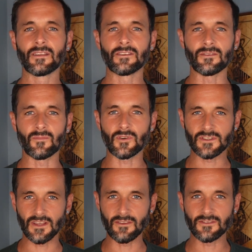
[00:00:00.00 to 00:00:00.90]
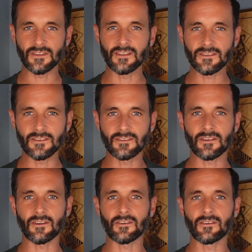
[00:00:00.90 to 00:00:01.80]
more subtle senses
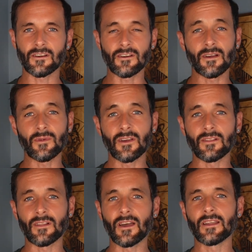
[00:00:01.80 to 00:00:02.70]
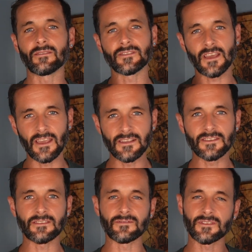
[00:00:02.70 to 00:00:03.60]
are coming online, of
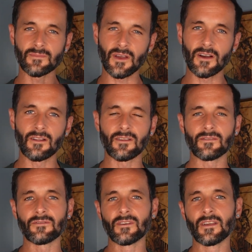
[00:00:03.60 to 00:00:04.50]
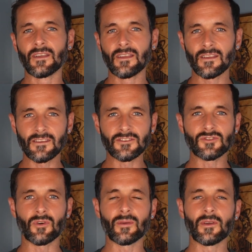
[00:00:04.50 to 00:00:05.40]
taste, of smell, of
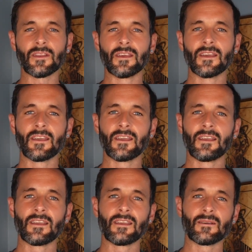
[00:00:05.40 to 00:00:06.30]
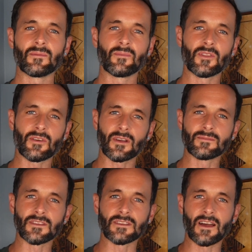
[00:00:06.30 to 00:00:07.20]
enjoyment. But there comes
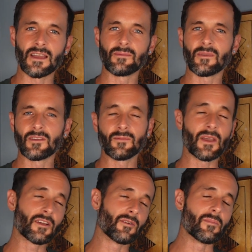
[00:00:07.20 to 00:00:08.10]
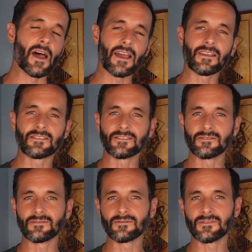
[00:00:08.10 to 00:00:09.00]
a time, and you may go back
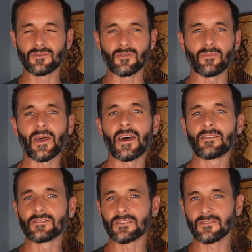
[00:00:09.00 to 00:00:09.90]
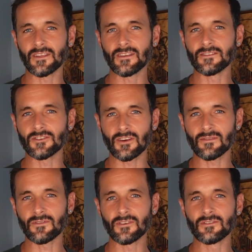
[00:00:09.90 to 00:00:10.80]
to your old patterns of eating junk
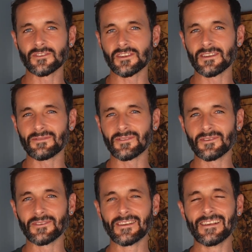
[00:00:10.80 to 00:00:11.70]
food, shit food,